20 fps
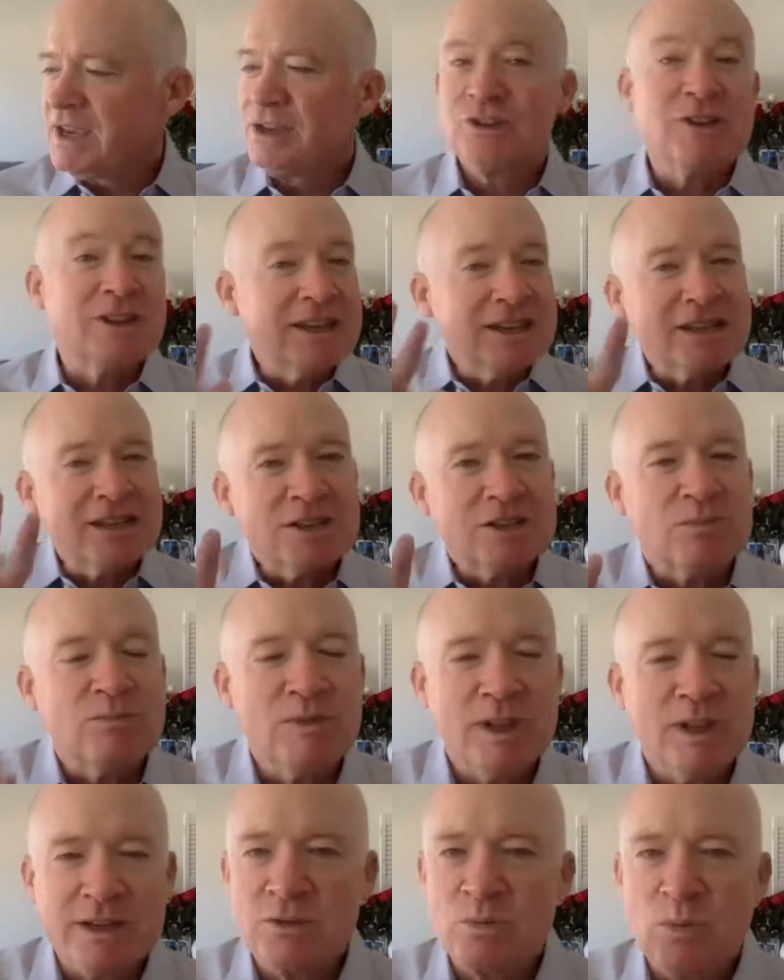So this
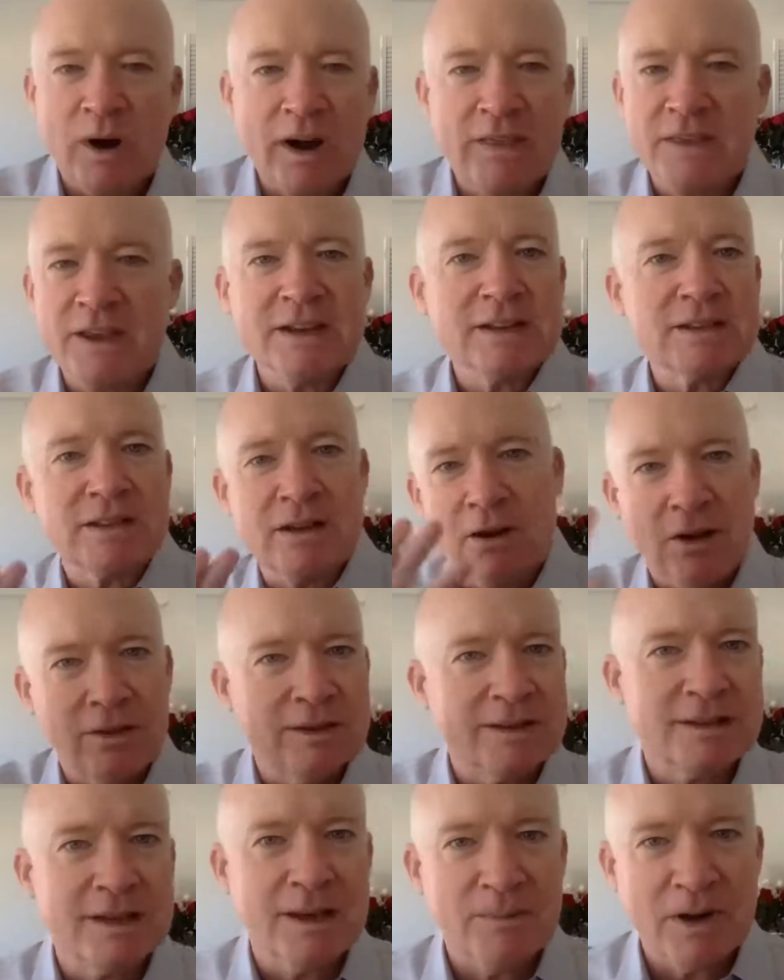is one of the things in all
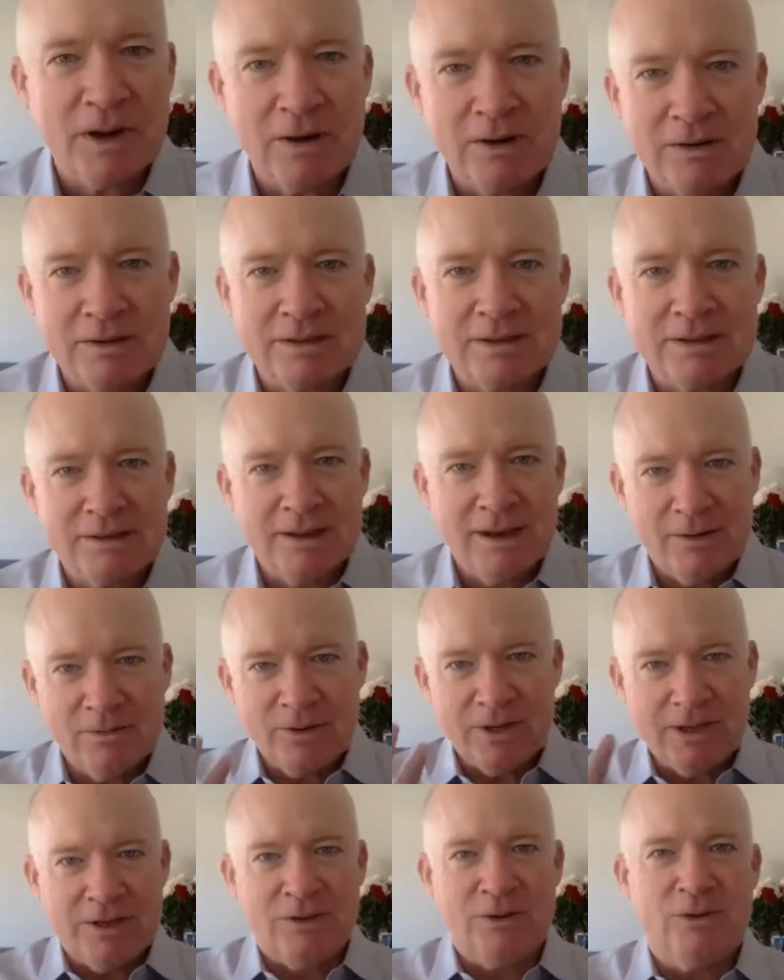the seminars that
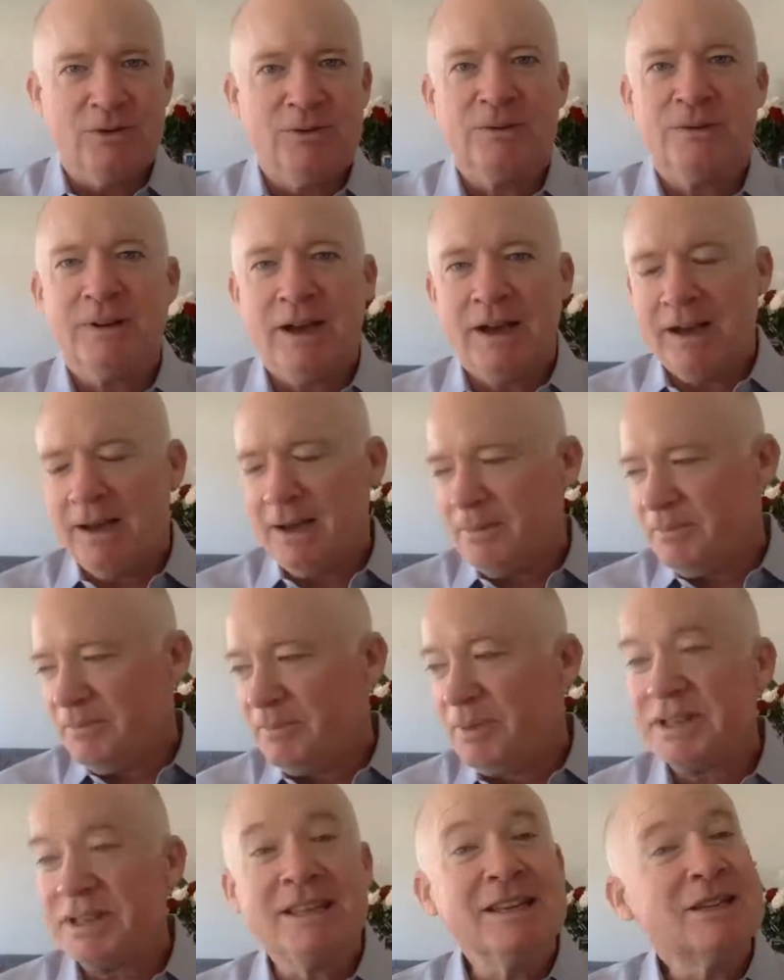we do,
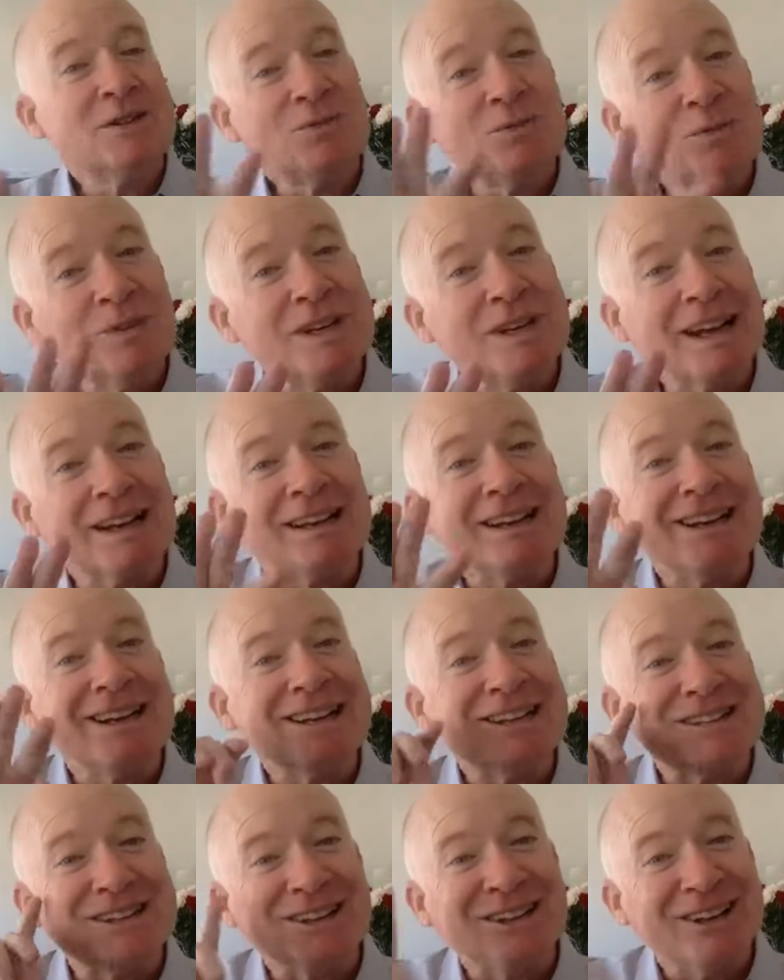but this technique
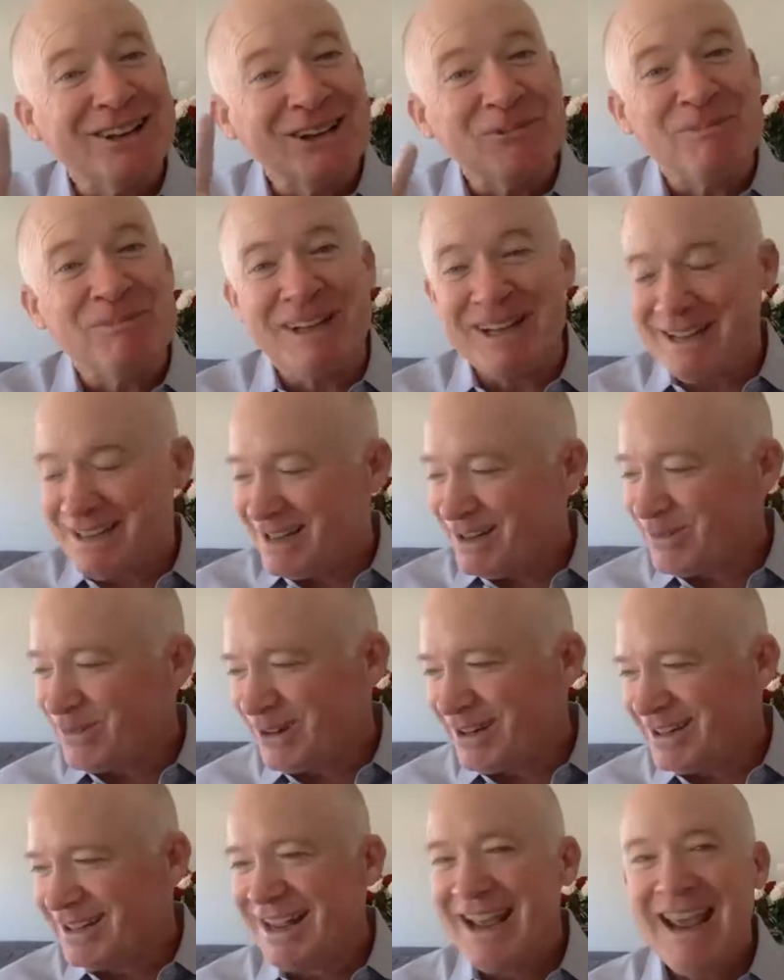is a little bit
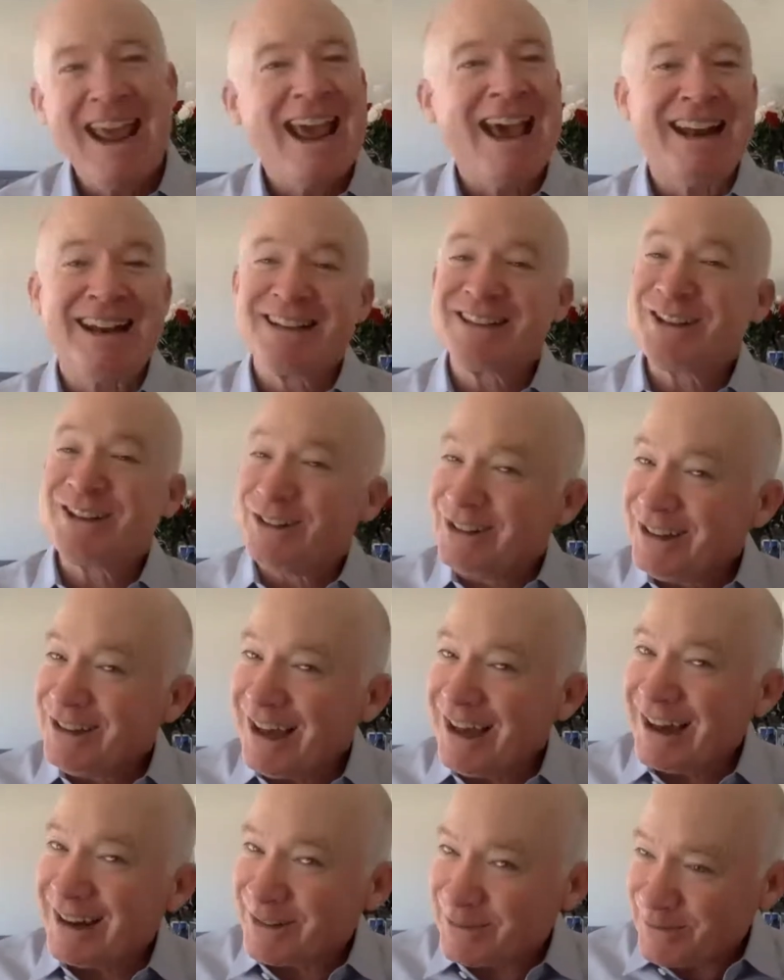different, and it's a
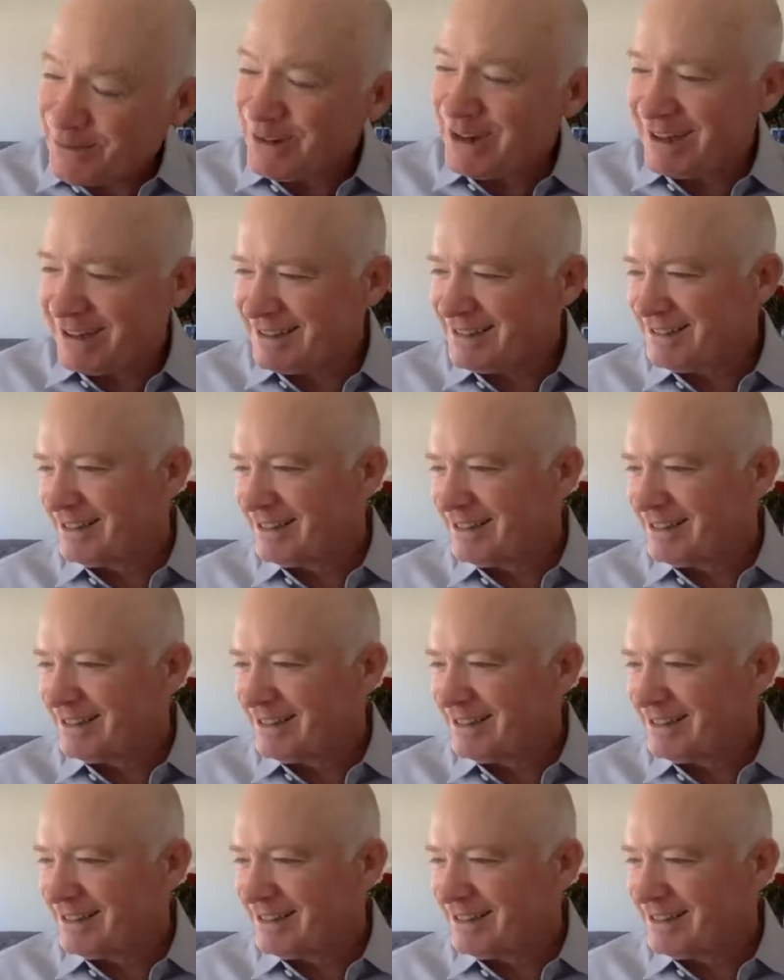lot of fun.